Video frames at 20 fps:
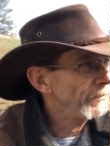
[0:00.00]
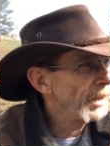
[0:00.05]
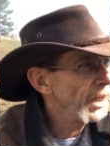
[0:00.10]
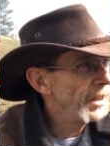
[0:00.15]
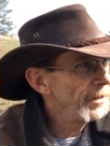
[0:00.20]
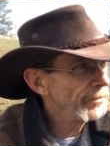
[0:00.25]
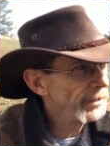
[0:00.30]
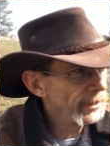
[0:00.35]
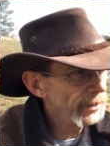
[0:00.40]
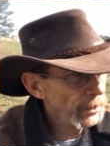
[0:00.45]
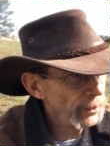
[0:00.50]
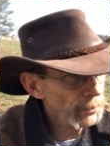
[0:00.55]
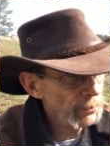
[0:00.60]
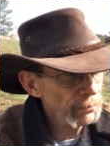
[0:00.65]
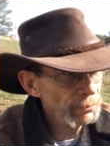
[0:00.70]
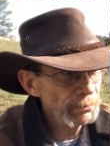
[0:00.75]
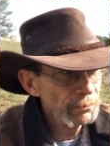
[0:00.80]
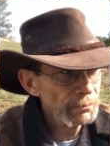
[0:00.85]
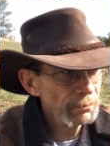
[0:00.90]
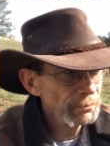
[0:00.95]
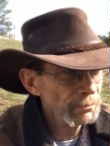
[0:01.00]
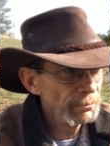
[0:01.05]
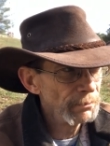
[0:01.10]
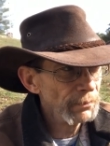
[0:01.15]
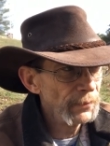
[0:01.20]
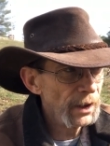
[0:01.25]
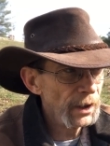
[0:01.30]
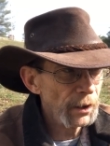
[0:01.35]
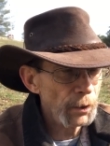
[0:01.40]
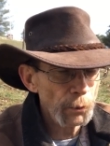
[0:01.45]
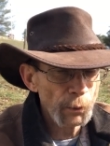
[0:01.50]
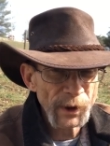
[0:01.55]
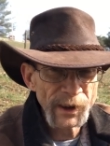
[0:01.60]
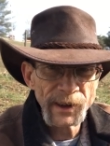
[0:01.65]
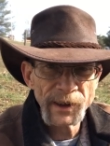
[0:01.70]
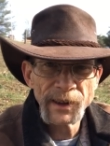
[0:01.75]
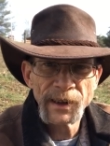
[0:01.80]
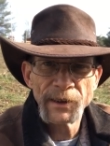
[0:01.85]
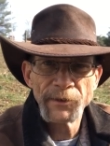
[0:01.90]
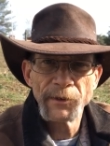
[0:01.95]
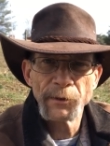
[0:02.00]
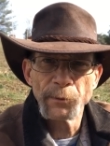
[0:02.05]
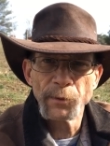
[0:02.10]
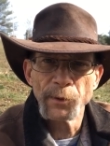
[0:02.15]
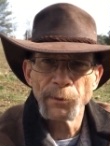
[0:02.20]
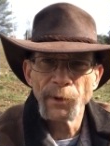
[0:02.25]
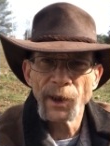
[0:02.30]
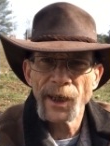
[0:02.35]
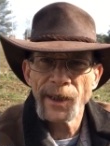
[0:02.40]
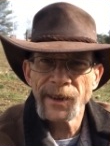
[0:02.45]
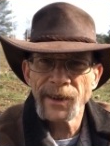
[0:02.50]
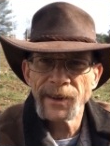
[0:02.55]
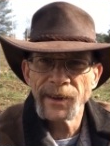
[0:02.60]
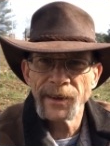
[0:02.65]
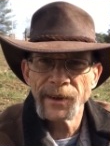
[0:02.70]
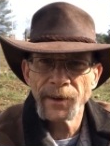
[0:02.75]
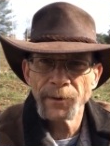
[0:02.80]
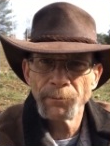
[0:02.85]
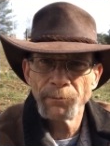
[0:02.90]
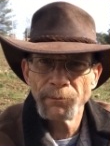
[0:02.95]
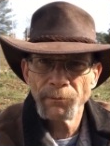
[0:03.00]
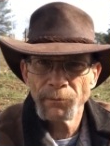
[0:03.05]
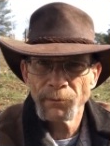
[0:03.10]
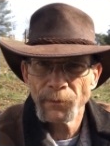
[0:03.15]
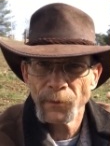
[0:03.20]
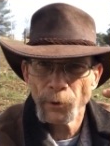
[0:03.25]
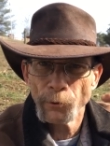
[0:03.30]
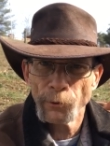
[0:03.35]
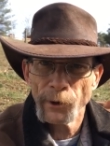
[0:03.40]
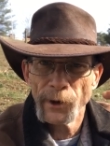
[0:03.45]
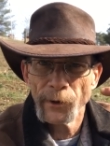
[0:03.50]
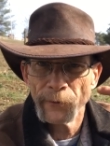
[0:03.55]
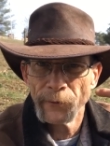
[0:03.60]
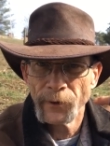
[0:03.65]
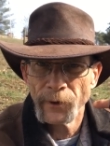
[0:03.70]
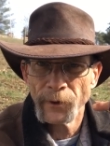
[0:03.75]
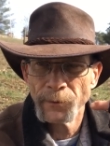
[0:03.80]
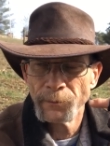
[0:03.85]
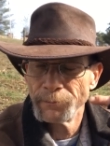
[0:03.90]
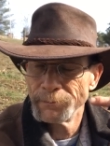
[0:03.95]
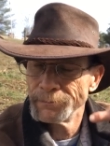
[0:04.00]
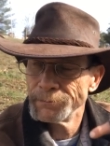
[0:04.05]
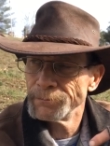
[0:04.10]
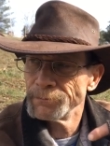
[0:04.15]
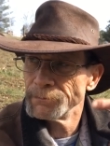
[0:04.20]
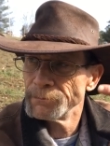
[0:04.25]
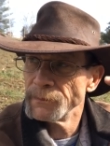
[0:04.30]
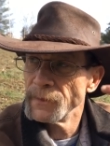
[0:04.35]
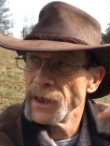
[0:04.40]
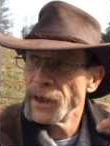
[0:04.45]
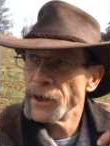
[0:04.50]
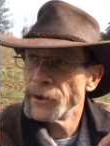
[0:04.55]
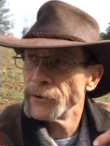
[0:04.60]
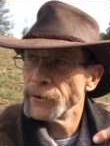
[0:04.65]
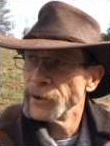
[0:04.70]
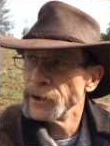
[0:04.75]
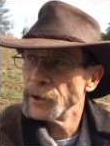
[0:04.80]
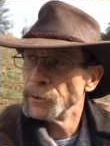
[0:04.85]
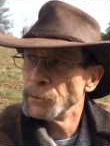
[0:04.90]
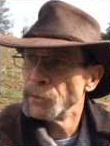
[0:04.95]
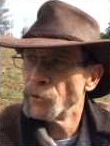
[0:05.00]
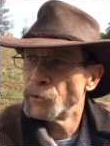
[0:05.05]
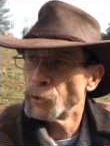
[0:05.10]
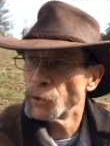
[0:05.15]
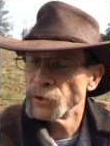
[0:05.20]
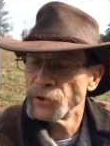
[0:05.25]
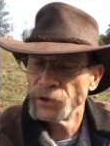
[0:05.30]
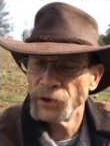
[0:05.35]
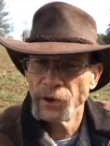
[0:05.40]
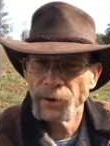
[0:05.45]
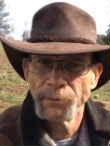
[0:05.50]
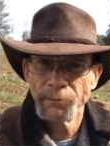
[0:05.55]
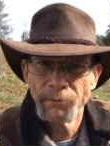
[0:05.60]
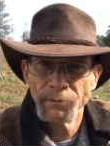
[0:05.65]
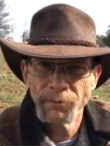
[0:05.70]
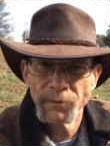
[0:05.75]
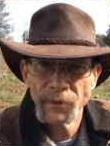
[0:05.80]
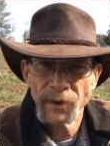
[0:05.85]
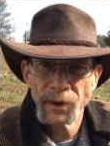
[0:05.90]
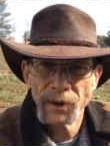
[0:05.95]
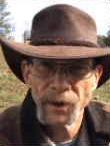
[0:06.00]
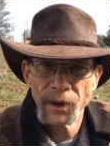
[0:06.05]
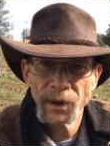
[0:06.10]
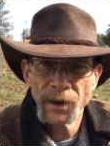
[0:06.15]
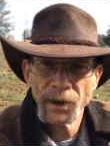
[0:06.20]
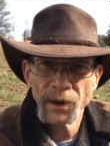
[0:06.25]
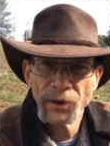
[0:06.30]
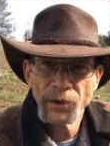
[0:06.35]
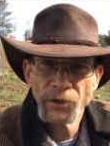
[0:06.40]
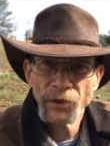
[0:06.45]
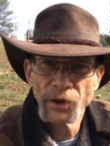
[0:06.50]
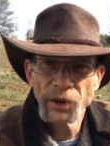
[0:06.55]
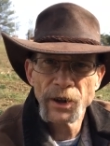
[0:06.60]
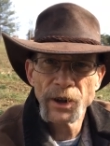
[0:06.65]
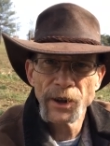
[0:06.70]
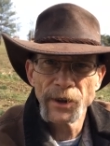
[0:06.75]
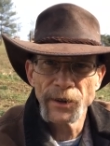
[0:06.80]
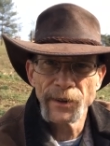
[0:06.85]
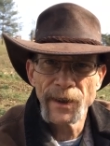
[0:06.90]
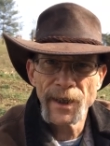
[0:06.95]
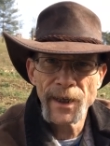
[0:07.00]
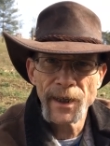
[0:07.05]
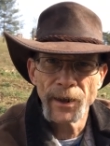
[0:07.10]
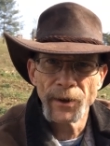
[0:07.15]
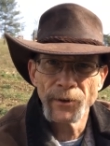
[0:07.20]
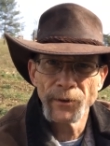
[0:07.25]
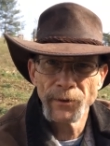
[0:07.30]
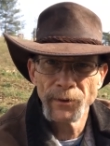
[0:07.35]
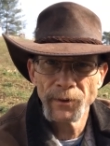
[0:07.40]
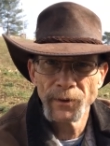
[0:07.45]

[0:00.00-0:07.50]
Even though, we did give him some lidocaine around the area before she cut it out,